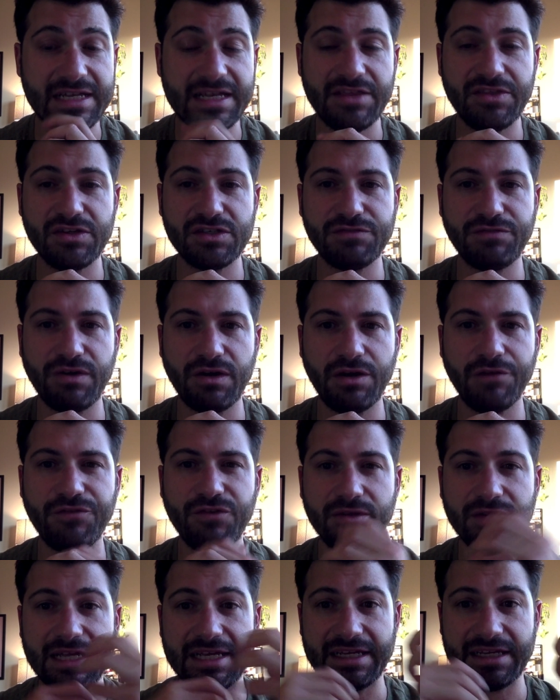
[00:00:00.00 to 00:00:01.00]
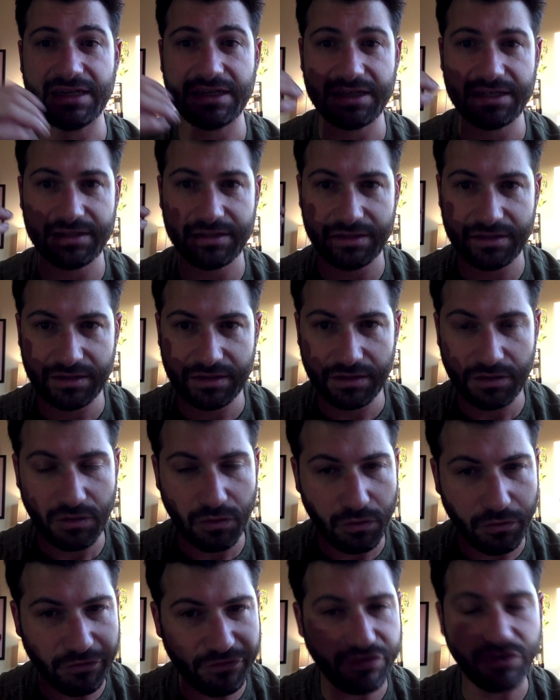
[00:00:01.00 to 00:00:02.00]
There's very few like
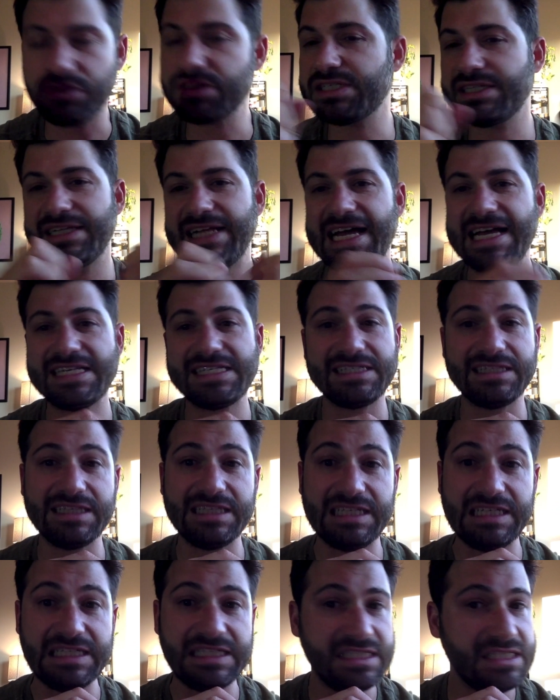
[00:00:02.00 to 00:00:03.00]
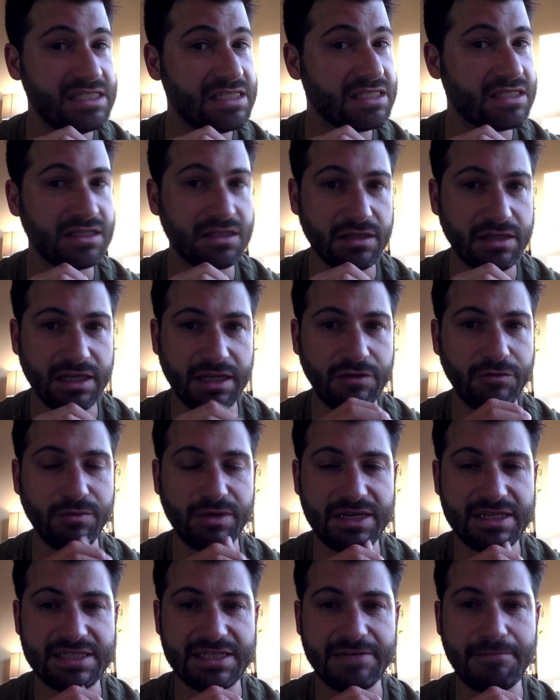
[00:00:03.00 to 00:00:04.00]
first class leads in
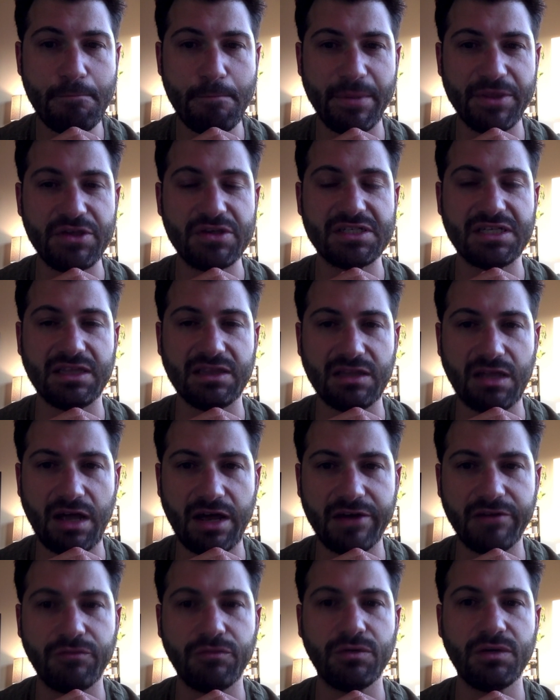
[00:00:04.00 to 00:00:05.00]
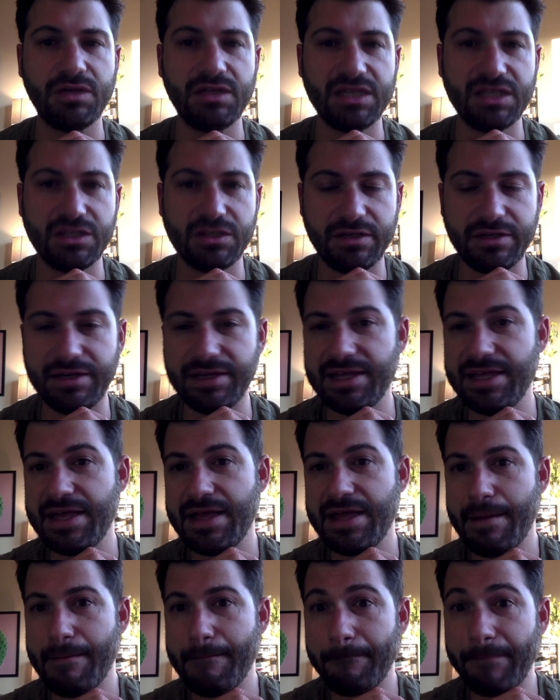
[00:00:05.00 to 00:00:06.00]
Reason, but there's a lot of really good
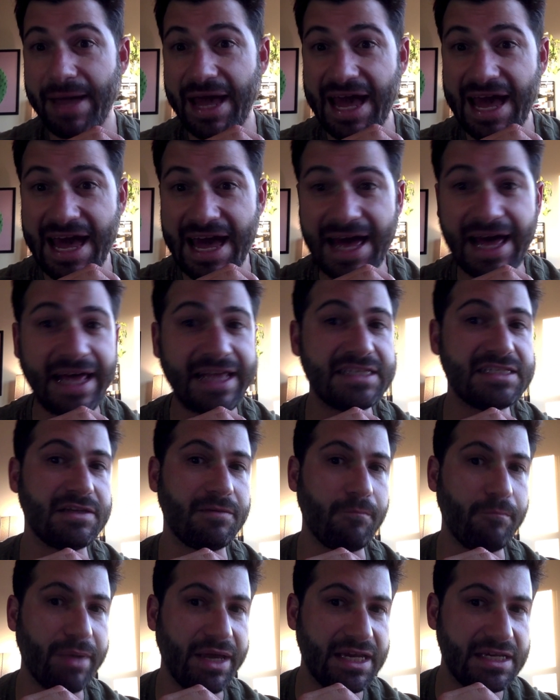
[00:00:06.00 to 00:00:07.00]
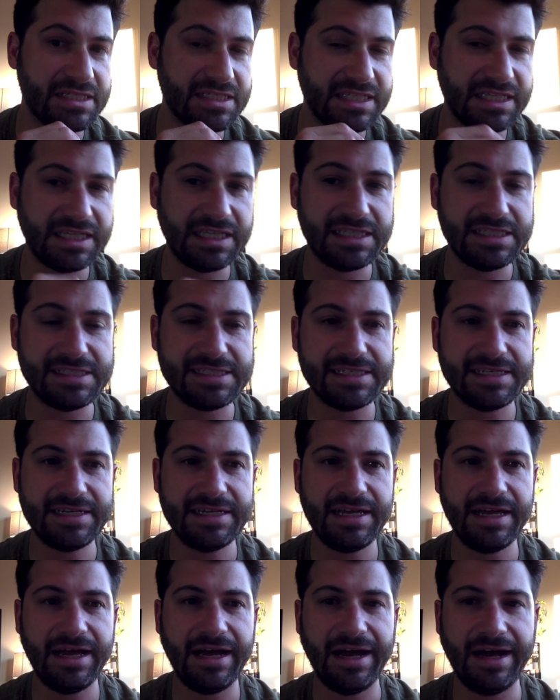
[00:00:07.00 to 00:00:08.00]
pads and basses.
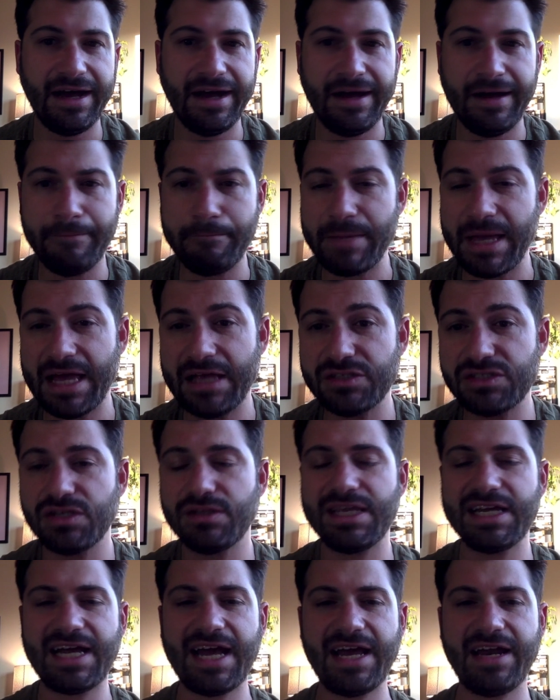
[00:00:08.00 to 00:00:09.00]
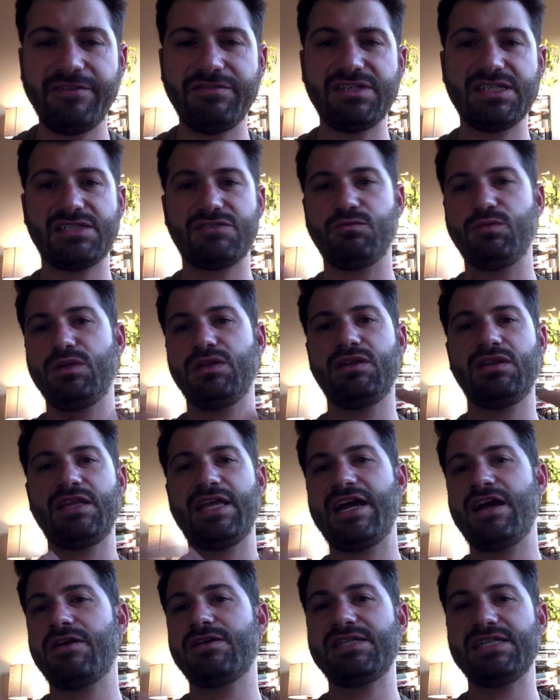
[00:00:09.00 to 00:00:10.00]
And so they kind of just will
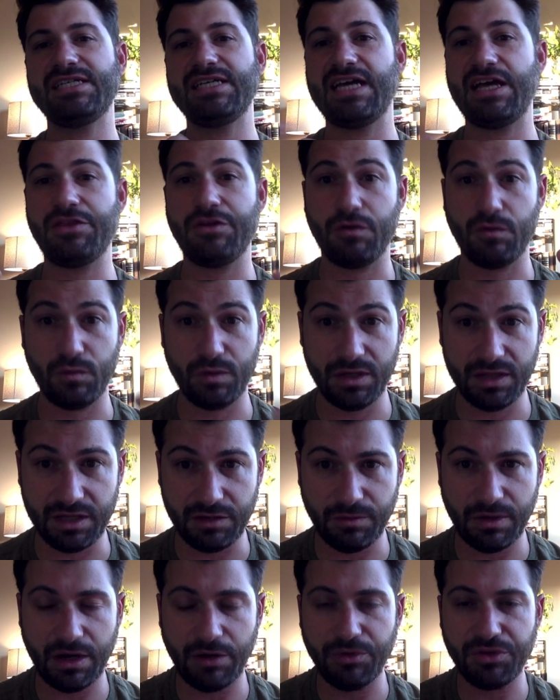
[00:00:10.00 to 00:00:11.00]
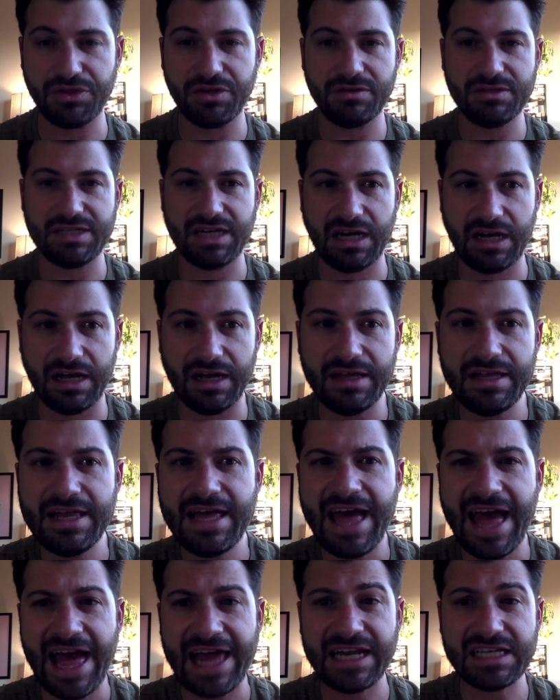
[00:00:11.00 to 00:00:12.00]
layer together really well with your DAW,
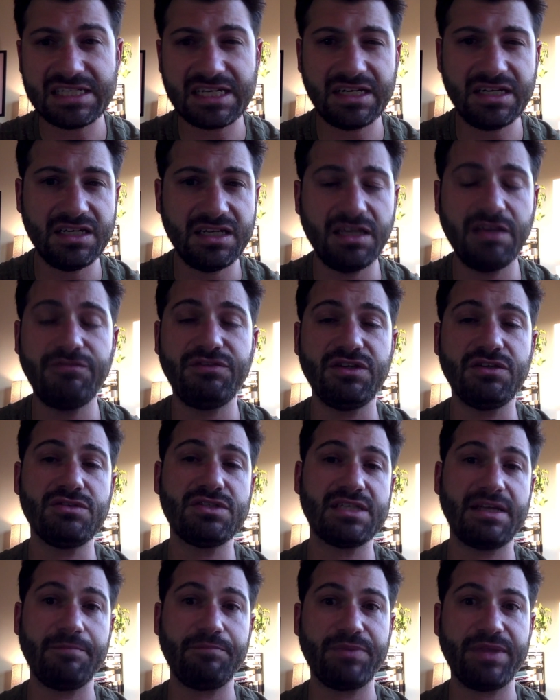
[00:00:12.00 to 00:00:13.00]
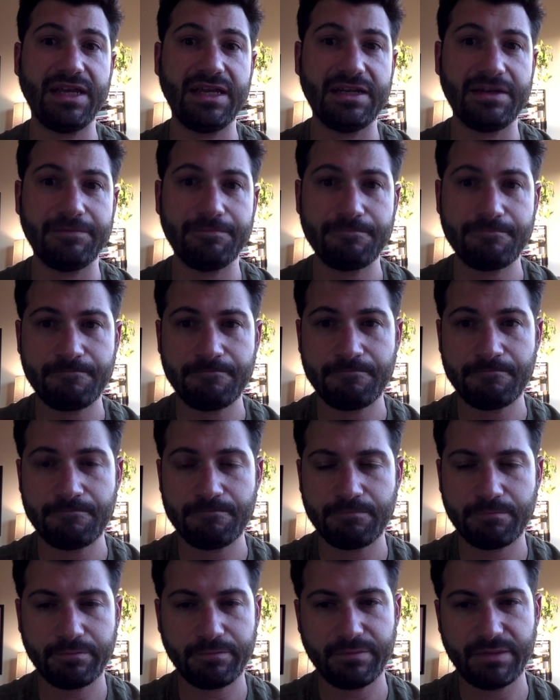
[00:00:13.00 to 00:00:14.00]
and it's going to give you something
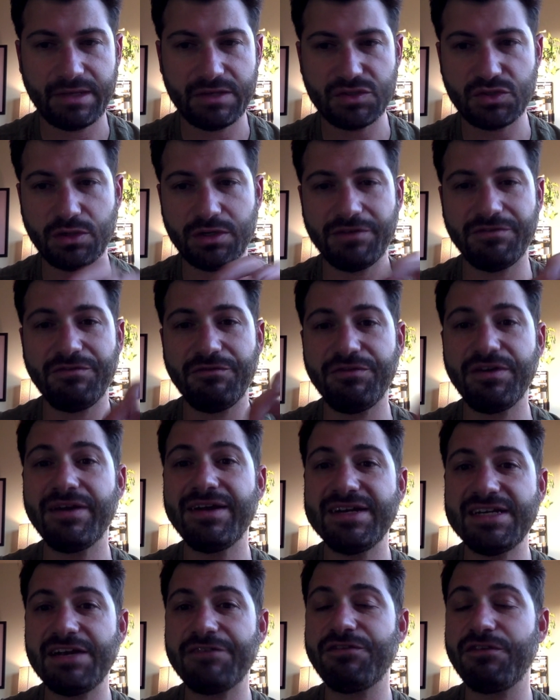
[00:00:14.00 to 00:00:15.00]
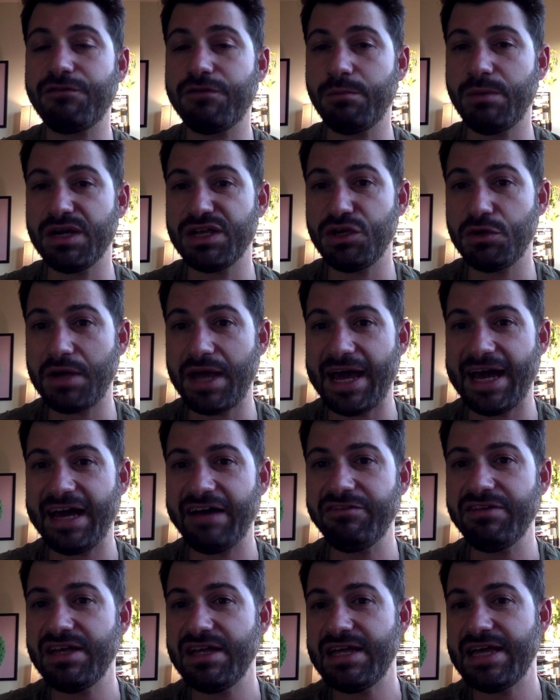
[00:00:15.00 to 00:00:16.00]
sort of very different from what you
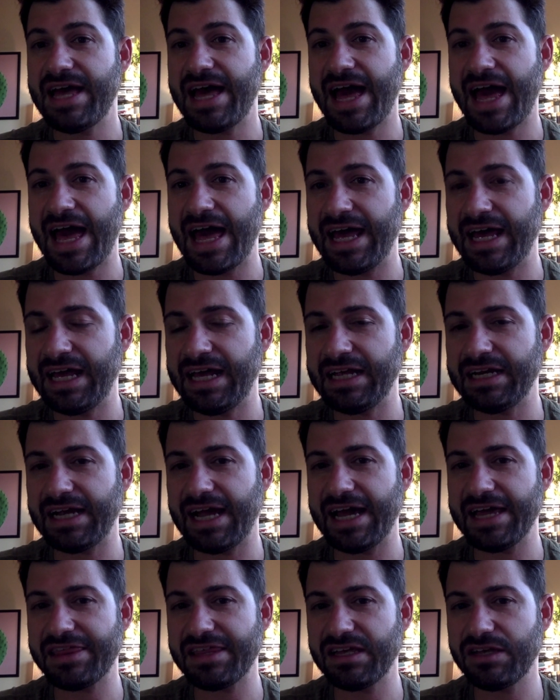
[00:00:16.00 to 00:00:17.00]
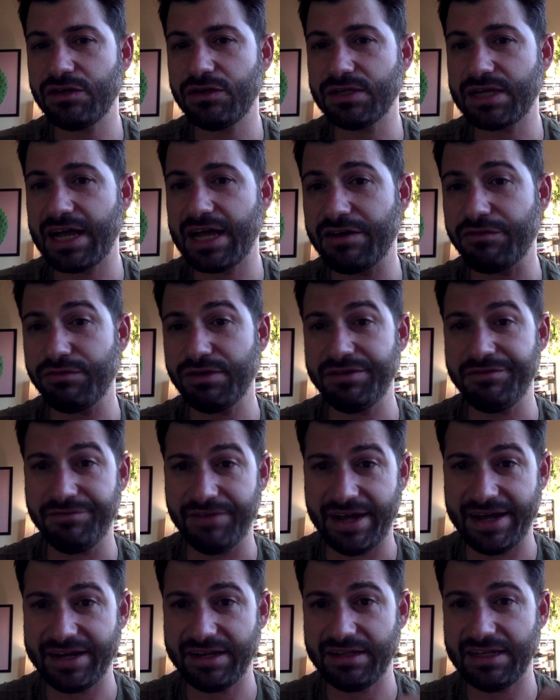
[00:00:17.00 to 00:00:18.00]
have. And I think it'll of
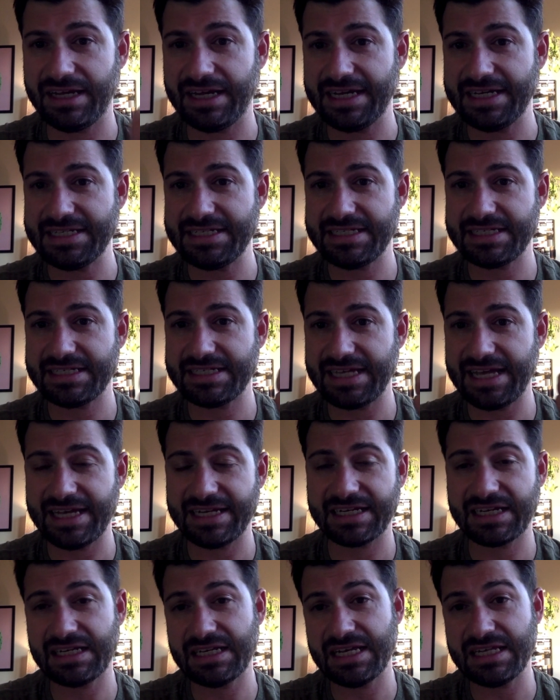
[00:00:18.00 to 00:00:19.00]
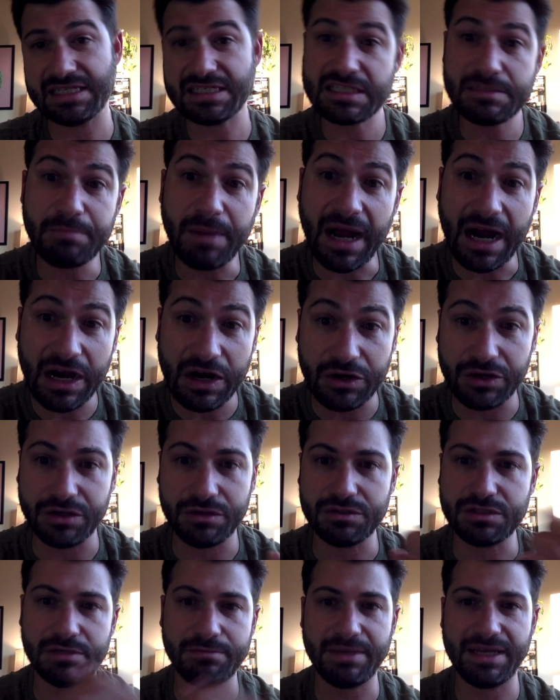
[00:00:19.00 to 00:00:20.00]
revitalize and inspire you
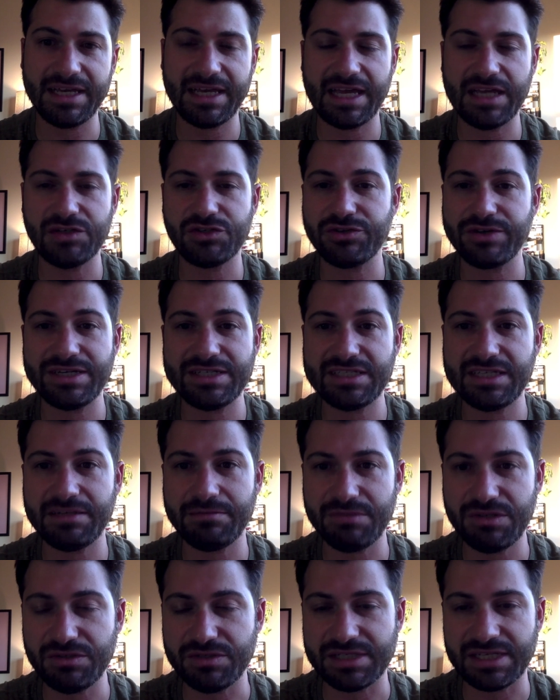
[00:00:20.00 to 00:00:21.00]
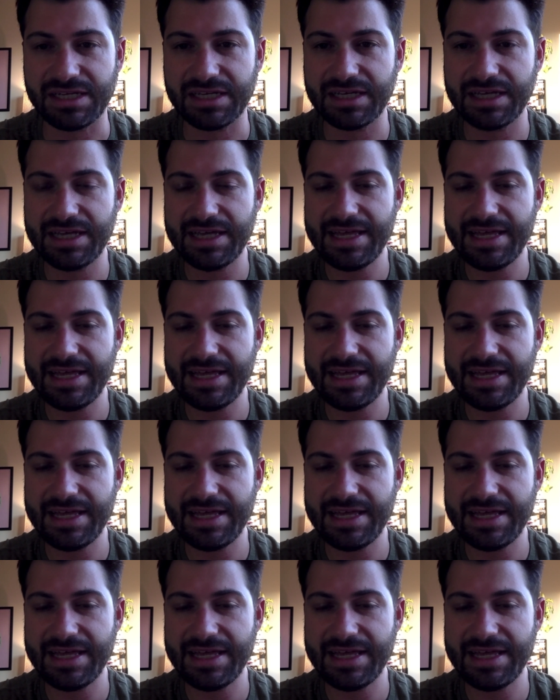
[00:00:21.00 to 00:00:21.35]
to make interesting music.